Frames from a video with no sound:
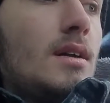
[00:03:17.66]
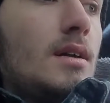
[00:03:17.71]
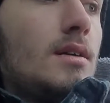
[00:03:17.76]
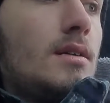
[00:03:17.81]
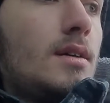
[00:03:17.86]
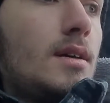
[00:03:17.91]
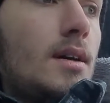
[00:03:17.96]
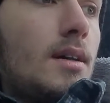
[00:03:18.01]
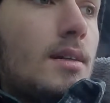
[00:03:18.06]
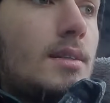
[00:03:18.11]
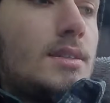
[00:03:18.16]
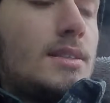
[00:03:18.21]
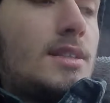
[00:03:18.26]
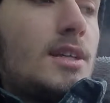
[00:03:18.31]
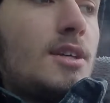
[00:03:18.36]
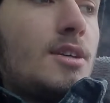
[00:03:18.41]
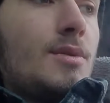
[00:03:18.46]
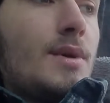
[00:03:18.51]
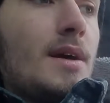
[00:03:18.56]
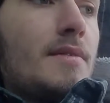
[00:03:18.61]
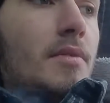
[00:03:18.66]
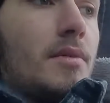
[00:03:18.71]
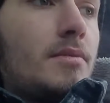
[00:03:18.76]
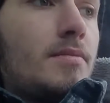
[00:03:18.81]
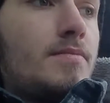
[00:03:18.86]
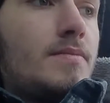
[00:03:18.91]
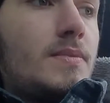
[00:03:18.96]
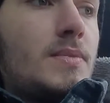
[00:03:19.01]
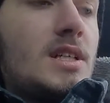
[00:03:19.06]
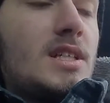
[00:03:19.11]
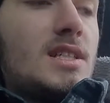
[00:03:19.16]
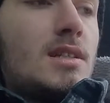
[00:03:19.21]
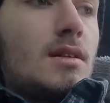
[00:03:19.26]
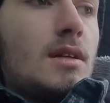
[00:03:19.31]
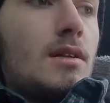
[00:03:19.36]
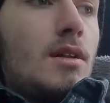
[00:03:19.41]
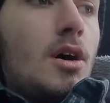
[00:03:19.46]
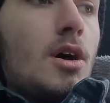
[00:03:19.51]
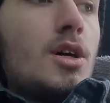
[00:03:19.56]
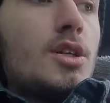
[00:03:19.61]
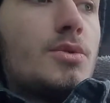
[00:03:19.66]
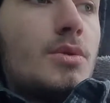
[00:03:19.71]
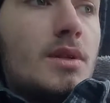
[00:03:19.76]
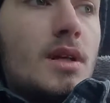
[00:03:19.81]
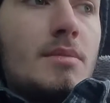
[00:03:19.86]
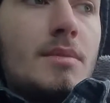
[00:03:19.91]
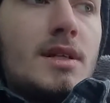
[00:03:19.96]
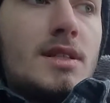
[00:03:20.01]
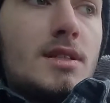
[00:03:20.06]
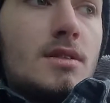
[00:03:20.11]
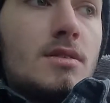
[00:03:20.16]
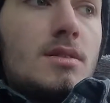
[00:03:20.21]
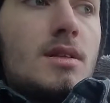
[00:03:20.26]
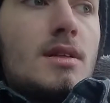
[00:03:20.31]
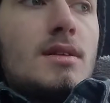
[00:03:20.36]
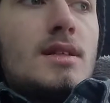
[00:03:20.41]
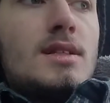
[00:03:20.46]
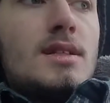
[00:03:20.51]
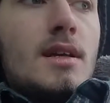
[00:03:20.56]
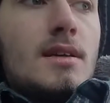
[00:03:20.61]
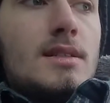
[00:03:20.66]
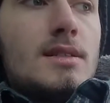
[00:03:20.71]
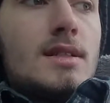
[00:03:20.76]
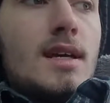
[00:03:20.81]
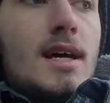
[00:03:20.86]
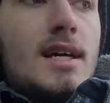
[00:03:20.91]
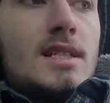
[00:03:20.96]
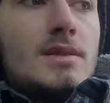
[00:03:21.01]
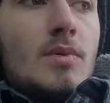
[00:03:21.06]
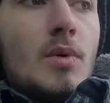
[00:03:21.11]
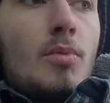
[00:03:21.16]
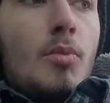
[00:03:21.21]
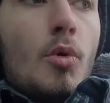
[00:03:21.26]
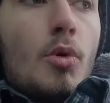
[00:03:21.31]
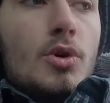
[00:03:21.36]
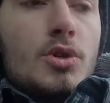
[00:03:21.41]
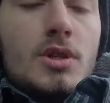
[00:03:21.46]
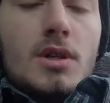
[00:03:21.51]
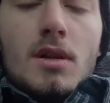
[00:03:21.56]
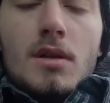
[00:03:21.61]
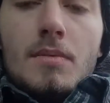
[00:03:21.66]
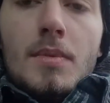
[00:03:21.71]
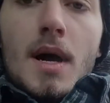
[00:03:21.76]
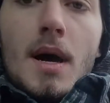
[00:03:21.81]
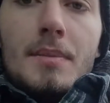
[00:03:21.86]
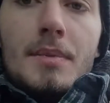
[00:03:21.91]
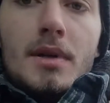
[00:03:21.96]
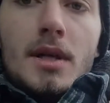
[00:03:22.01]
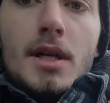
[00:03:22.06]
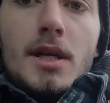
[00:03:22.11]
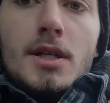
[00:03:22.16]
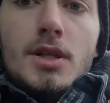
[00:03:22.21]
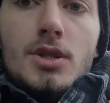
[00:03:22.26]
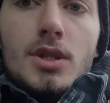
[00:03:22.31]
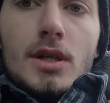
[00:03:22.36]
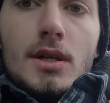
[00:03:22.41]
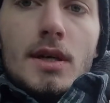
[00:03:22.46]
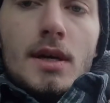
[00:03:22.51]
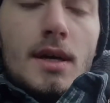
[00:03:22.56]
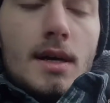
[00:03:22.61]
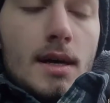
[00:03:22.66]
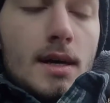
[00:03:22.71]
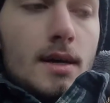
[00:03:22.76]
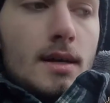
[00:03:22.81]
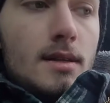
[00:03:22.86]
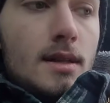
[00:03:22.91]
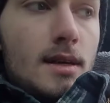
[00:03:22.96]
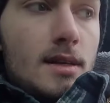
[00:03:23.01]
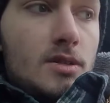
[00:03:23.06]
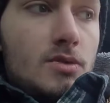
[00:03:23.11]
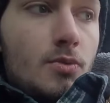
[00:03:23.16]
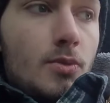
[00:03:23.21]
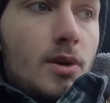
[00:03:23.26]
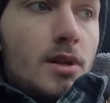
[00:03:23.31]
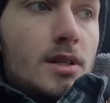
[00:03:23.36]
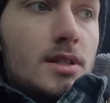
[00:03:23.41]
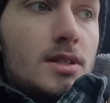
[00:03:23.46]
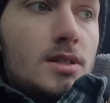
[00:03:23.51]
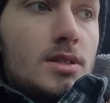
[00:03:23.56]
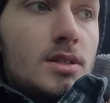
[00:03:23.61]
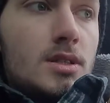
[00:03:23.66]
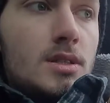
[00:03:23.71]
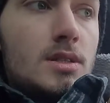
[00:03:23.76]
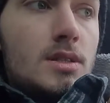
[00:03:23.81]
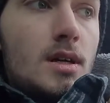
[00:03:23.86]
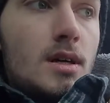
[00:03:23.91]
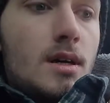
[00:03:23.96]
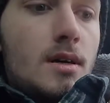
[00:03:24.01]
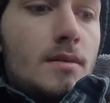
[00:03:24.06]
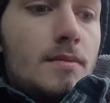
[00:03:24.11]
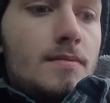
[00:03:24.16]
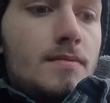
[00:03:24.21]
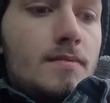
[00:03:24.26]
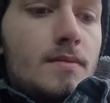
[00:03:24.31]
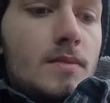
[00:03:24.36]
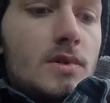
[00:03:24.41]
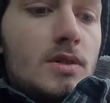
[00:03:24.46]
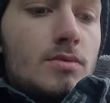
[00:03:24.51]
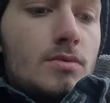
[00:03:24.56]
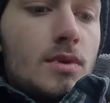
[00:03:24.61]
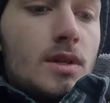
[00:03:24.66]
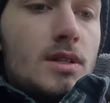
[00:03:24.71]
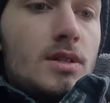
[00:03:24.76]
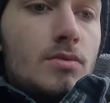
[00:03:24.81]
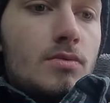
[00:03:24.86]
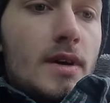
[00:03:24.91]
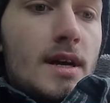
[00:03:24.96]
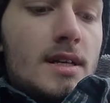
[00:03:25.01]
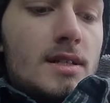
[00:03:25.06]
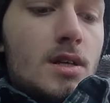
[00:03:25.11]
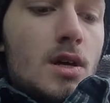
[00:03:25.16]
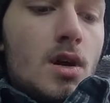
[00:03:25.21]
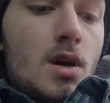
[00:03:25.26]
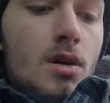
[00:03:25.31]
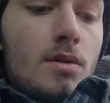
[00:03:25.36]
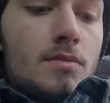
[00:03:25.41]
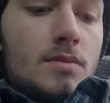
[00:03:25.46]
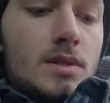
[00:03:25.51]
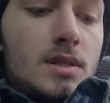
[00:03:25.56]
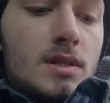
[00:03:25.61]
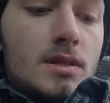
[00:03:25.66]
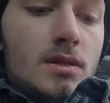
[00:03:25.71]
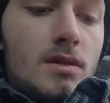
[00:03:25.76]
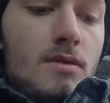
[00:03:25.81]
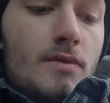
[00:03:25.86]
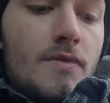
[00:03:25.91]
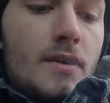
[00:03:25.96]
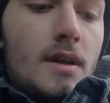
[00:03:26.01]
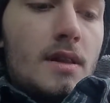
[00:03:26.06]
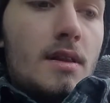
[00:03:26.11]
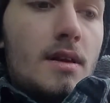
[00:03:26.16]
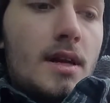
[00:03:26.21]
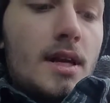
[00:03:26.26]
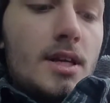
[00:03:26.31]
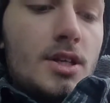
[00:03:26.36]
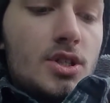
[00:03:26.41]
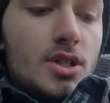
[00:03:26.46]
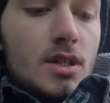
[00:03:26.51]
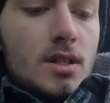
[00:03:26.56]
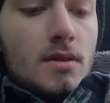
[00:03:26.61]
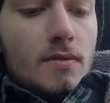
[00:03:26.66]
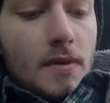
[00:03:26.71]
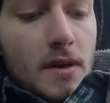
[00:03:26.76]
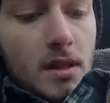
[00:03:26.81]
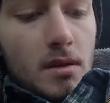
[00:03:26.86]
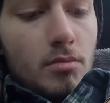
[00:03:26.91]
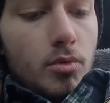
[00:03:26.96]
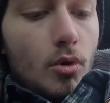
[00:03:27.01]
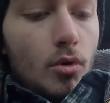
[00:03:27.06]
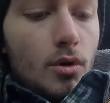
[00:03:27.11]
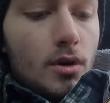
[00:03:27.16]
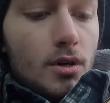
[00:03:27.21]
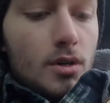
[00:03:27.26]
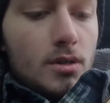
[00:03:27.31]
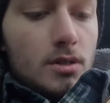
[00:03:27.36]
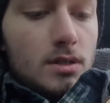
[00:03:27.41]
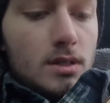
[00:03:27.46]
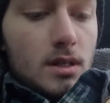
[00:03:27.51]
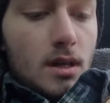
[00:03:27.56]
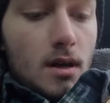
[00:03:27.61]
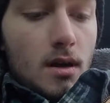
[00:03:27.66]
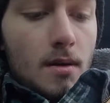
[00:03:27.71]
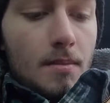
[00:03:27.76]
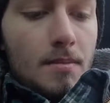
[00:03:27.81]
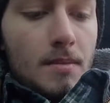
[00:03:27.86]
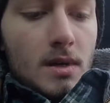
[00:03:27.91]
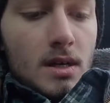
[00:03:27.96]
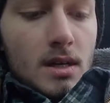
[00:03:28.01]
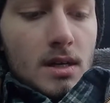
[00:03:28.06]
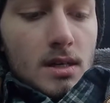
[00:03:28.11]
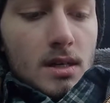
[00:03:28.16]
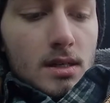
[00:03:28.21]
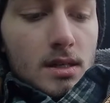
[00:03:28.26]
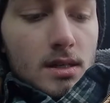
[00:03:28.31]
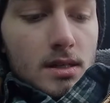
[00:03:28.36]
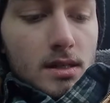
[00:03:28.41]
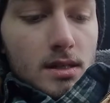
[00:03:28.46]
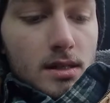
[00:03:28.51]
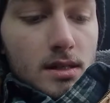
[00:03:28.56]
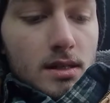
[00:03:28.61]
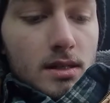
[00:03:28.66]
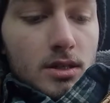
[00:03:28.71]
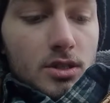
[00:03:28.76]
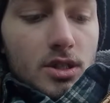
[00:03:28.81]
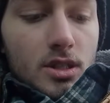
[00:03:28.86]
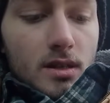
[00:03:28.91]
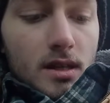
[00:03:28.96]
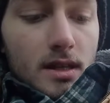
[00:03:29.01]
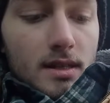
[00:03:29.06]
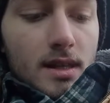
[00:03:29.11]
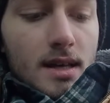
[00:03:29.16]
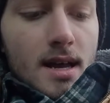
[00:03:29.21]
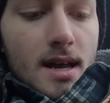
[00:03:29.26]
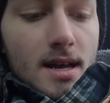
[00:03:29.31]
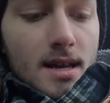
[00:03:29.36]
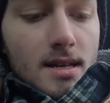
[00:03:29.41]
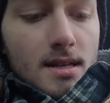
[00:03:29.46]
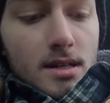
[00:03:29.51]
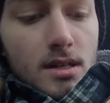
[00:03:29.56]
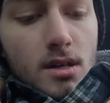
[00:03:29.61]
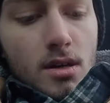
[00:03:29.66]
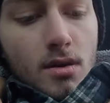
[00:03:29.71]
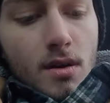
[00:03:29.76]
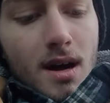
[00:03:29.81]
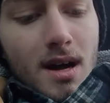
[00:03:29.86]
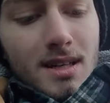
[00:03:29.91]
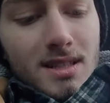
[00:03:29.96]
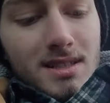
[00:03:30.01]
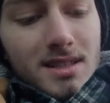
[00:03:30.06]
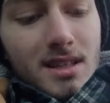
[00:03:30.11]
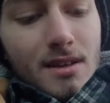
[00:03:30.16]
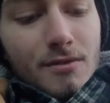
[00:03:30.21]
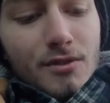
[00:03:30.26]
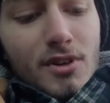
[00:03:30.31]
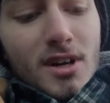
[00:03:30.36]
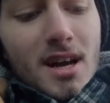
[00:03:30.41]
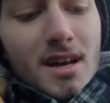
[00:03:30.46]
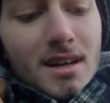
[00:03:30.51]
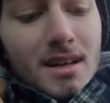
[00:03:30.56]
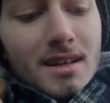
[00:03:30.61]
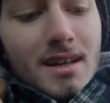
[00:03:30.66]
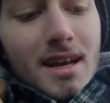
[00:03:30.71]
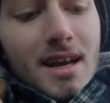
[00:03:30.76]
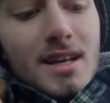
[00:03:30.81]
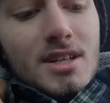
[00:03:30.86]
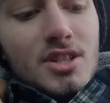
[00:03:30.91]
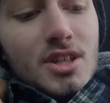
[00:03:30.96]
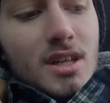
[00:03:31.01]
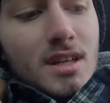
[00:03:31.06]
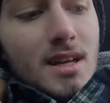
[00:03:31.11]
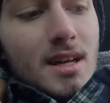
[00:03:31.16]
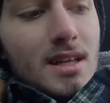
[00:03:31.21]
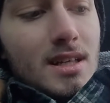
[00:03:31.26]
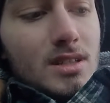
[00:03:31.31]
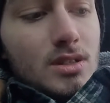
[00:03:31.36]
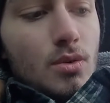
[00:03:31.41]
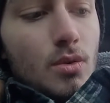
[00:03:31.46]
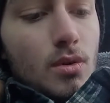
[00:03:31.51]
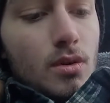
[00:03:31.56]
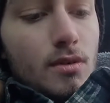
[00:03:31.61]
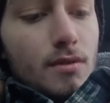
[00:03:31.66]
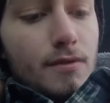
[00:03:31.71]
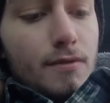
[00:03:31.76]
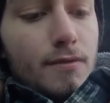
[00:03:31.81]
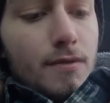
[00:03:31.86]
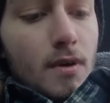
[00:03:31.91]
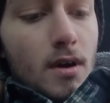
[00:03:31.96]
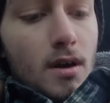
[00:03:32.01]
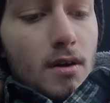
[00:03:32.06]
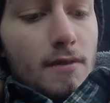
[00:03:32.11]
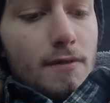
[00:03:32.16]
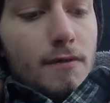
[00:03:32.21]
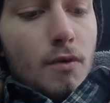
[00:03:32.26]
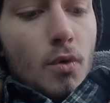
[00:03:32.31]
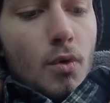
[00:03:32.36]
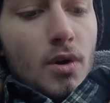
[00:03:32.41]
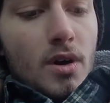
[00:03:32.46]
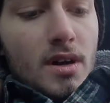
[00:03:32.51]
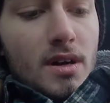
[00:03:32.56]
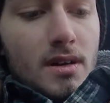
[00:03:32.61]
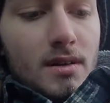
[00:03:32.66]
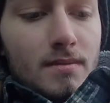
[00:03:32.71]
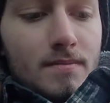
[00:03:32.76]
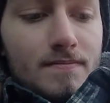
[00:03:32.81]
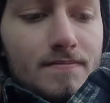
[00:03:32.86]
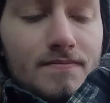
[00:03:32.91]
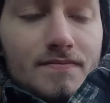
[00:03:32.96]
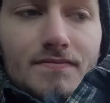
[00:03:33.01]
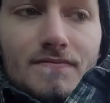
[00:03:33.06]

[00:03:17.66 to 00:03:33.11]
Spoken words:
and considering we have a decently large one, that means there's at least a sizable portion of the population that is willing to raise arms and defend the nation, defend the borders, and shit like that. And honestly, if you're not engaging in any sort of foreign